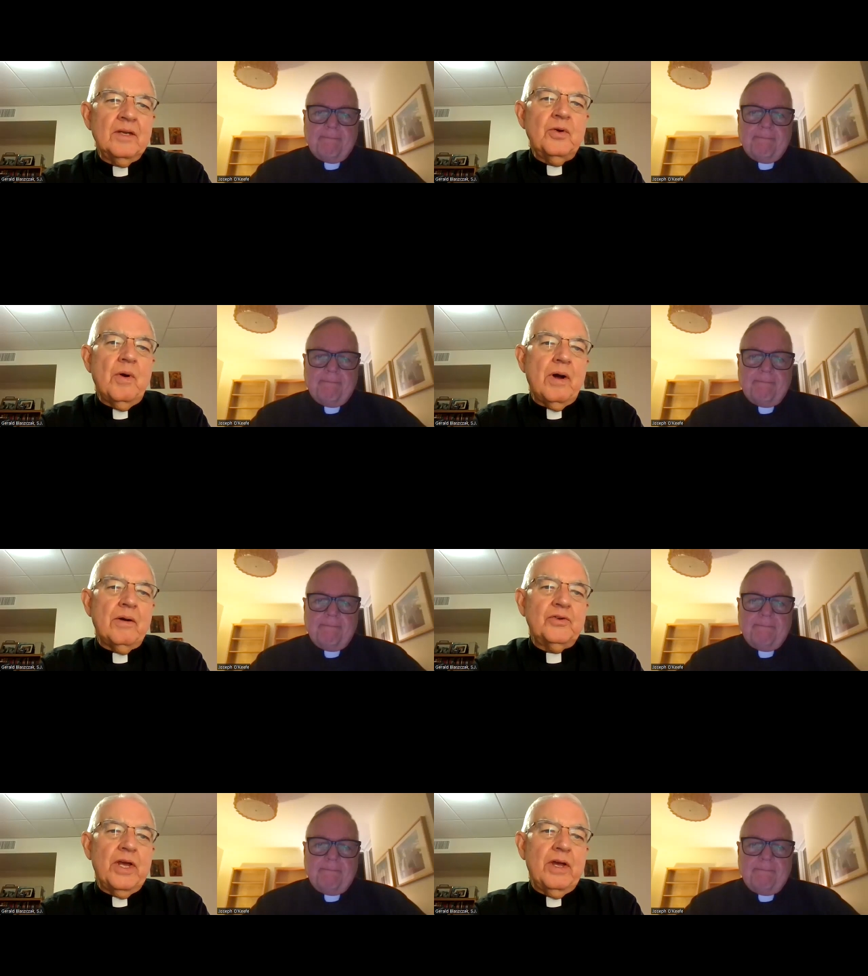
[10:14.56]
Speaker 1: to
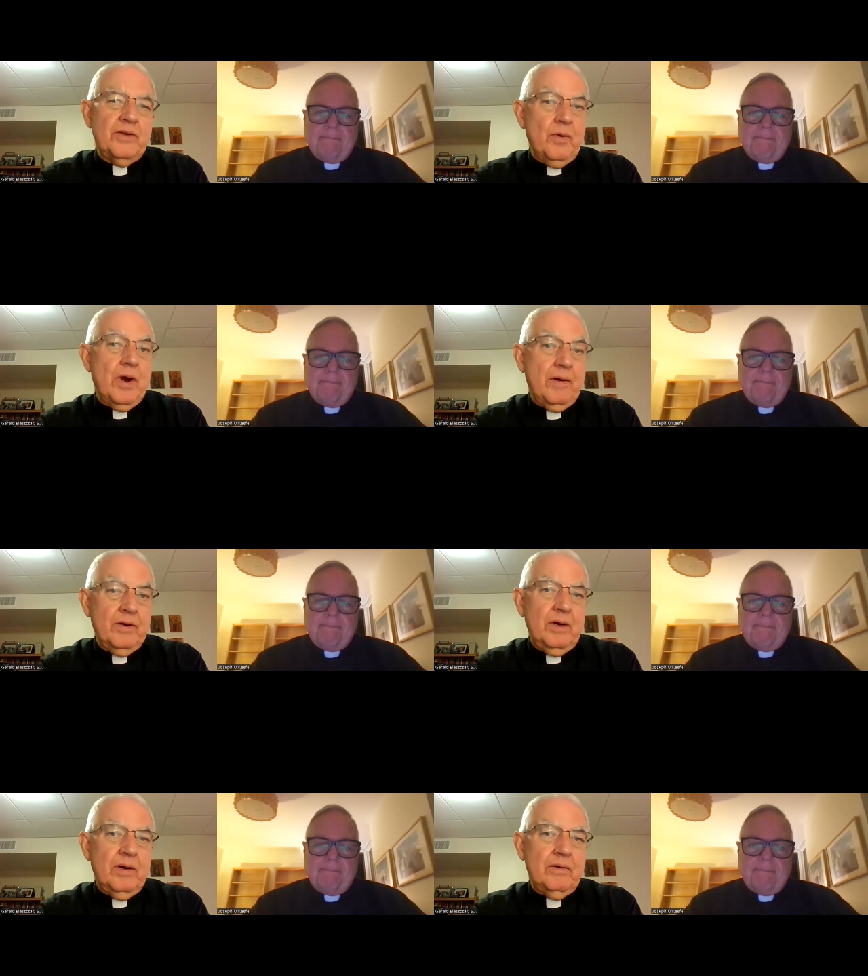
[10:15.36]
our to
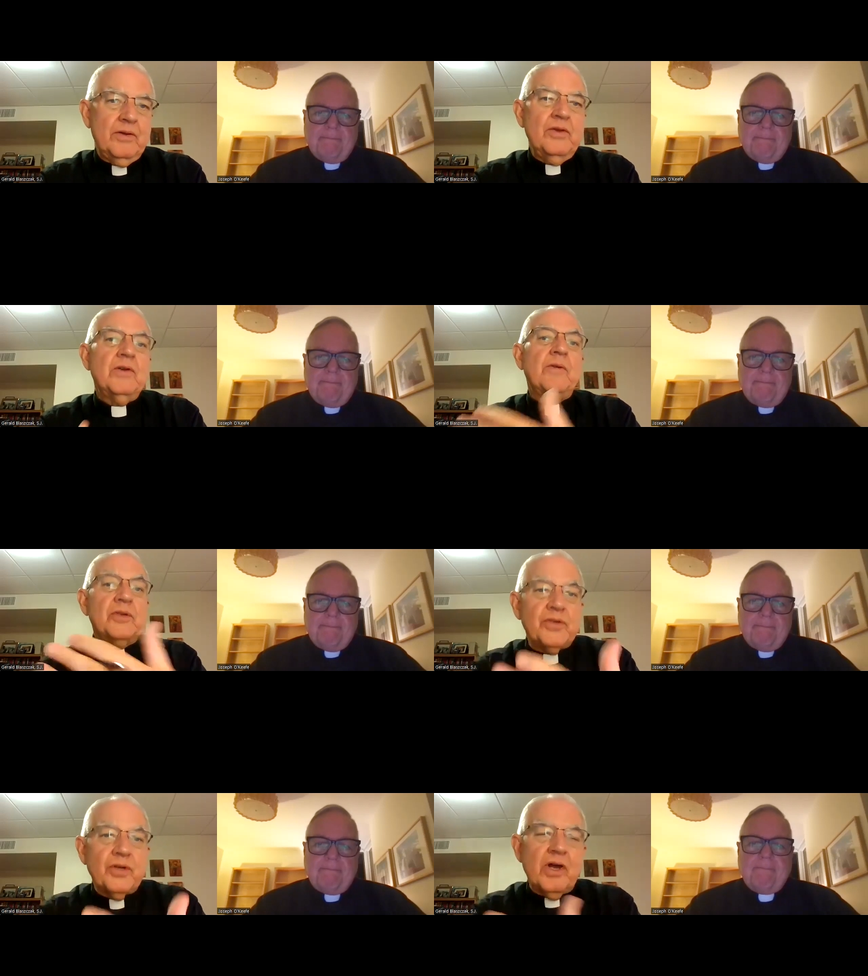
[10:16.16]
our, our
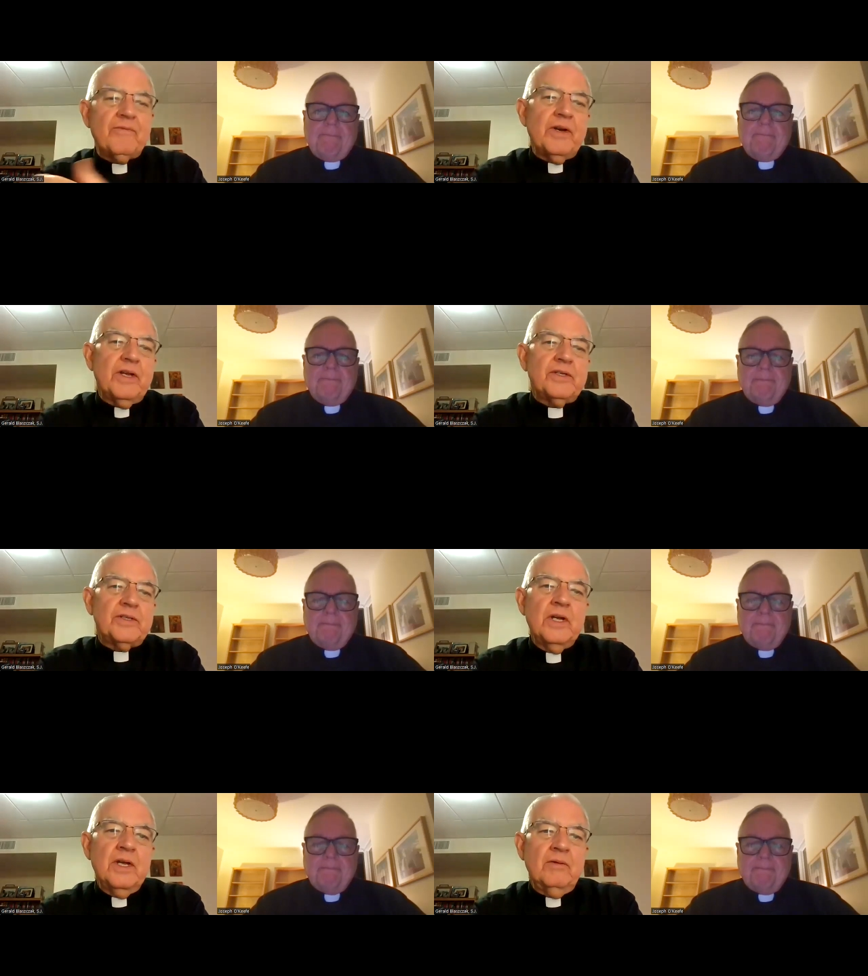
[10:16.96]
universal
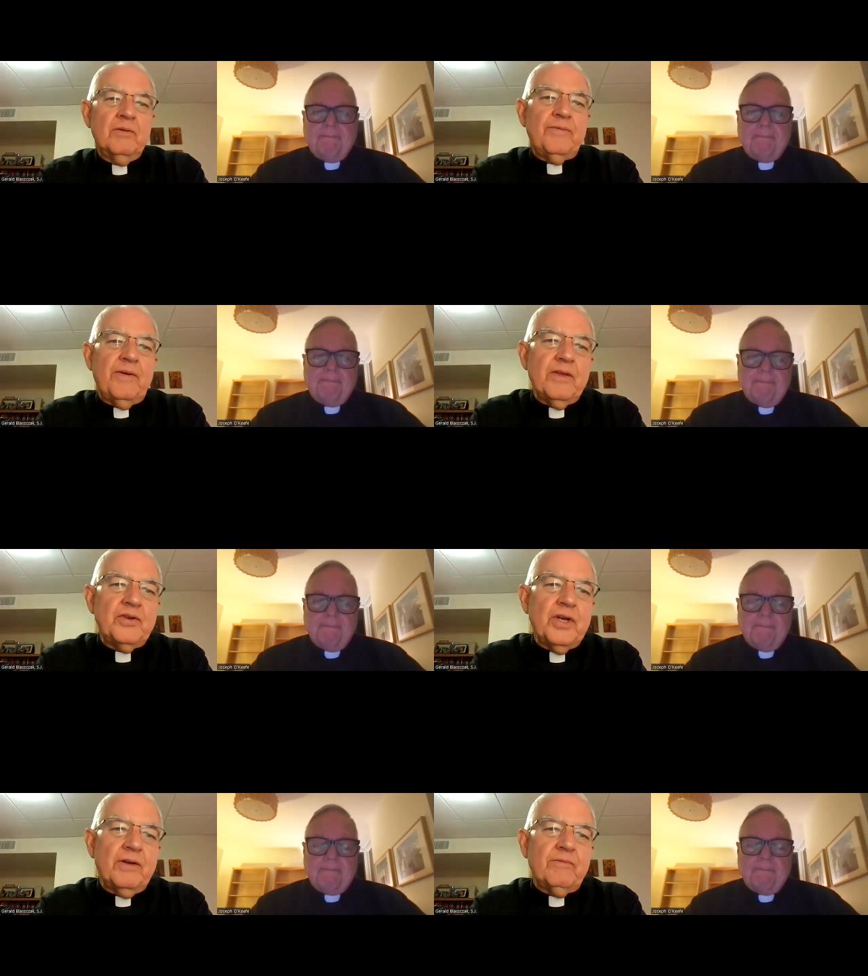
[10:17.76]
governance with
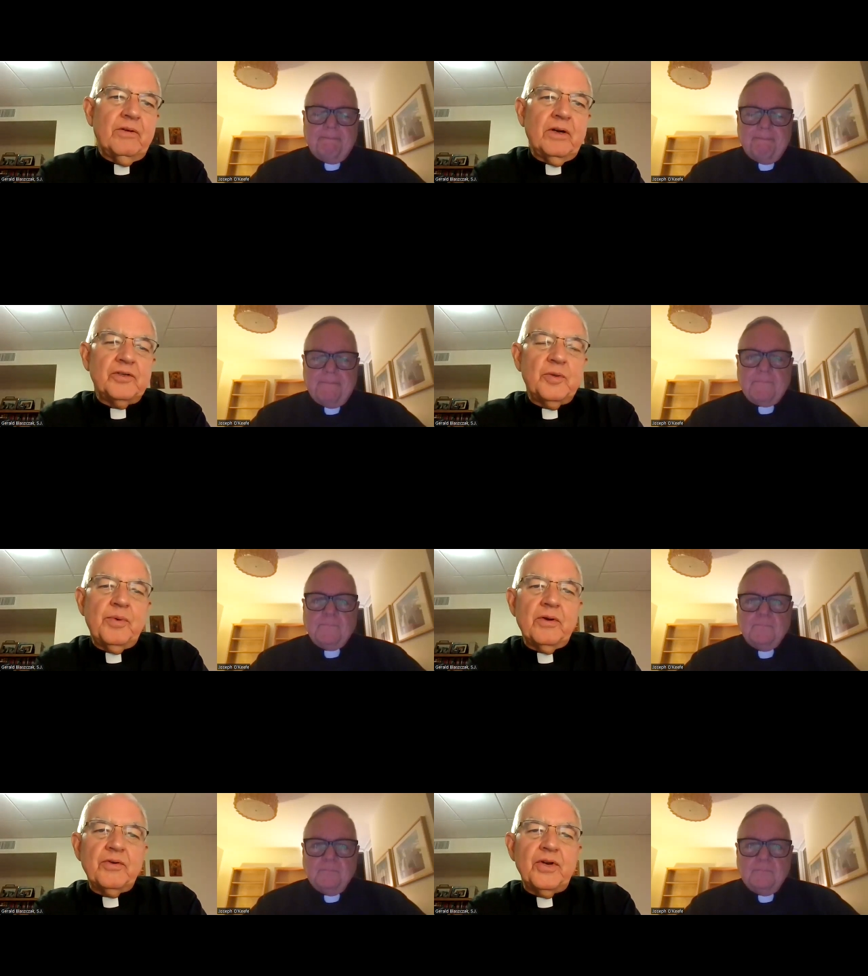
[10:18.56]
Father General, our
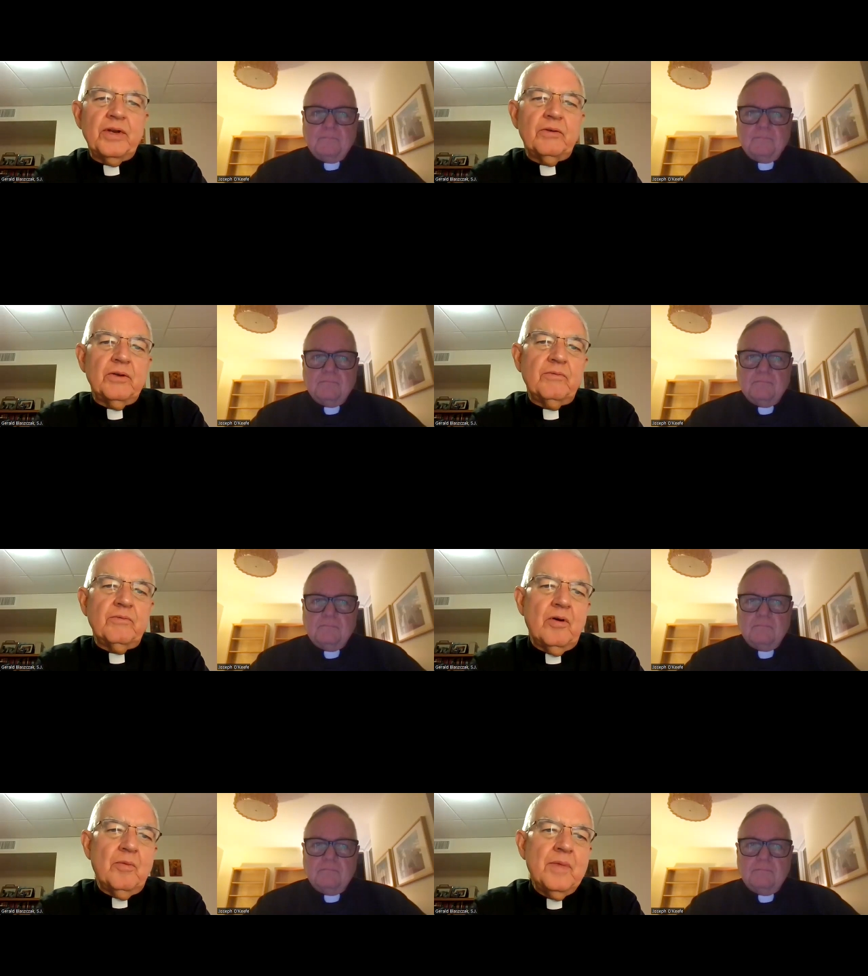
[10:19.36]
Superior General in
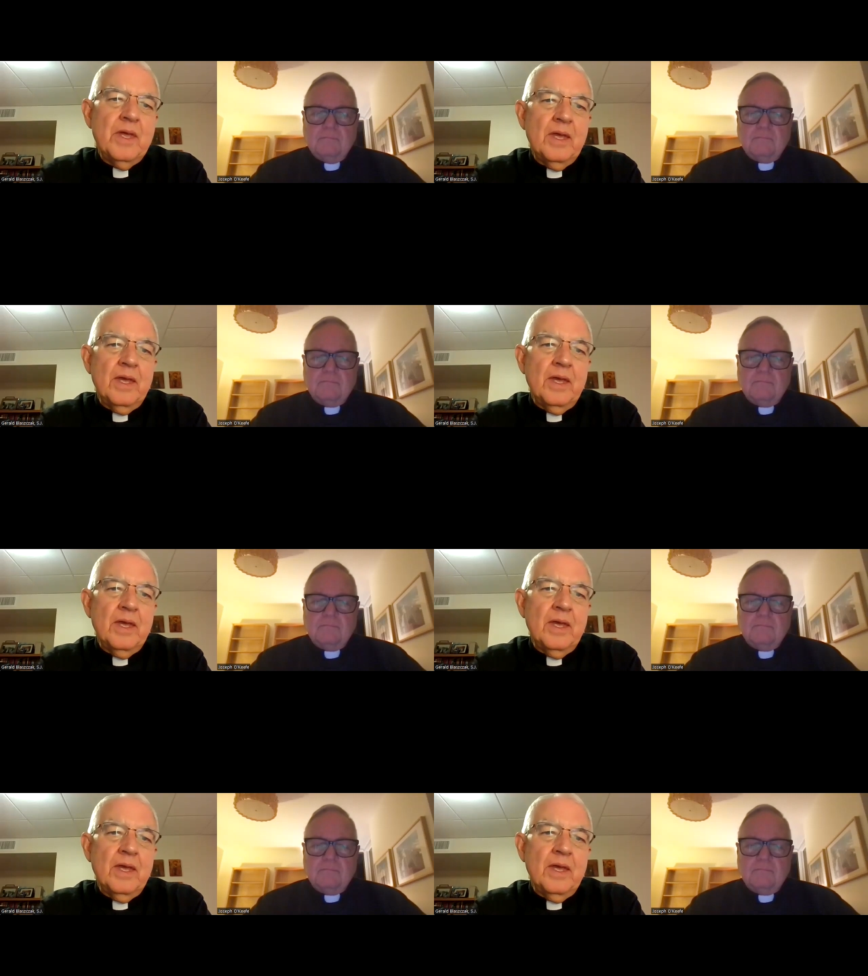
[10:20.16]
Rome.